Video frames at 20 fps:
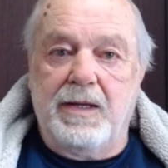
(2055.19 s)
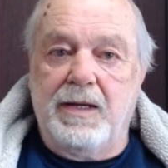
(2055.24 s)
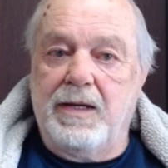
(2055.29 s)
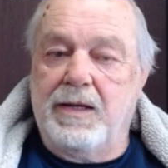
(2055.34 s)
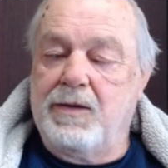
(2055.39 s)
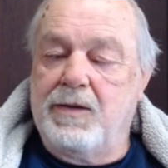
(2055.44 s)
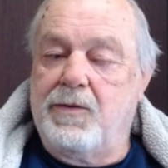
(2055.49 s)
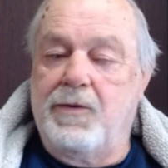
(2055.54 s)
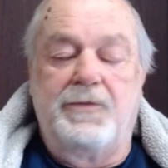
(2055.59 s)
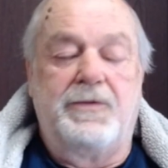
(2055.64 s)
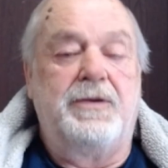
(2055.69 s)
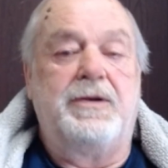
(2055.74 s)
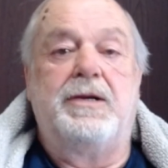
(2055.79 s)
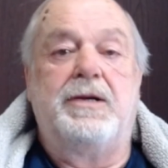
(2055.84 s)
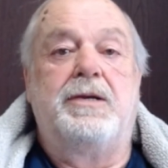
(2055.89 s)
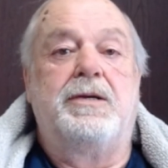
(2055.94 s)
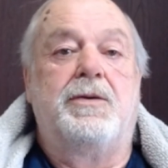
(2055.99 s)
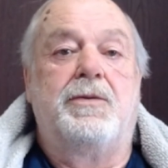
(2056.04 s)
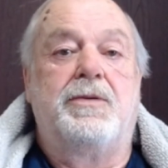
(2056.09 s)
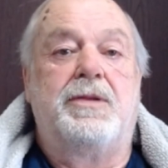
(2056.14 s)
And of course he didn't
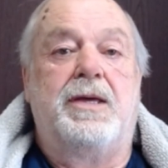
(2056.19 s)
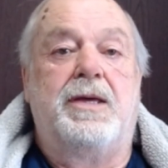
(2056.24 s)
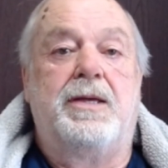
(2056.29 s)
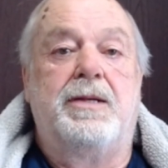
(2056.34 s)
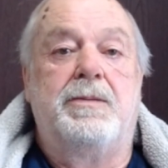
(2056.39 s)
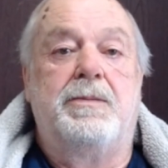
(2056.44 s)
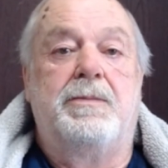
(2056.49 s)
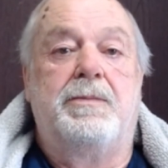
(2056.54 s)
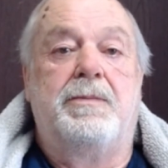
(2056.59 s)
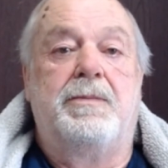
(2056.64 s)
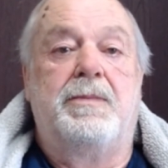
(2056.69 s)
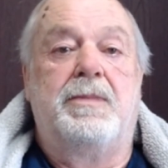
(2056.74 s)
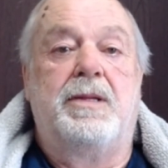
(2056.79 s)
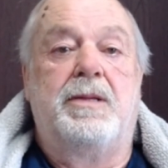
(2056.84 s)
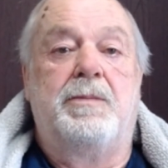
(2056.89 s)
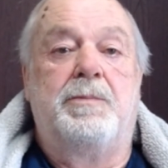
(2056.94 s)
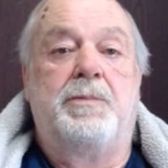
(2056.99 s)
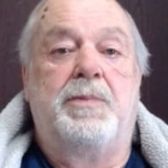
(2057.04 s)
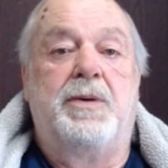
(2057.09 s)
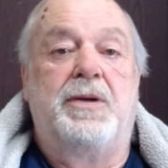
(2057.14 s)
know that.
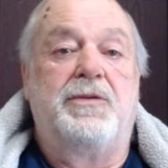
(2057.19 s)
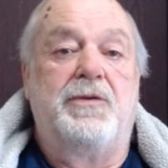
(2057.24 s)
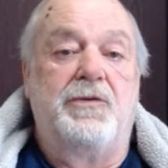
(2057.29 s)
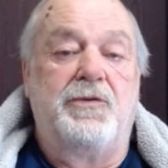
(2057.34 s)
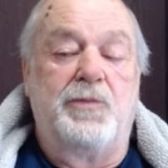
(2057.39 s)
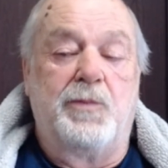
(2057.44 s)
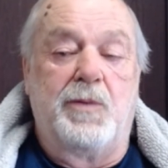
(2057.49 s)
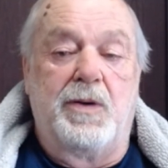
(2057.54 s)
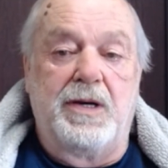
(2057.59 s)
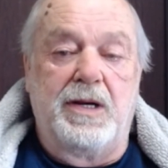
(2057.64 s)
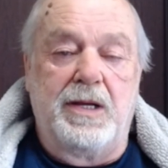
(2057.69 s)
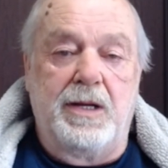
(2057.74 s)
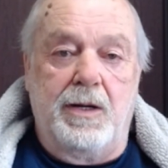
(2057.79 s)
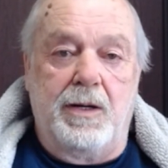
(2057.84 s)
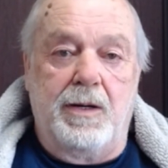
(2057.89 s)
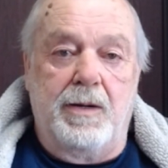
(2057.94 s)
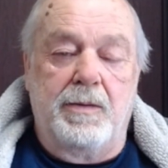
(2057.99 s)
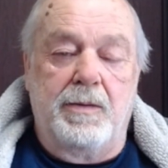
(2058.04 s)
But there's one here.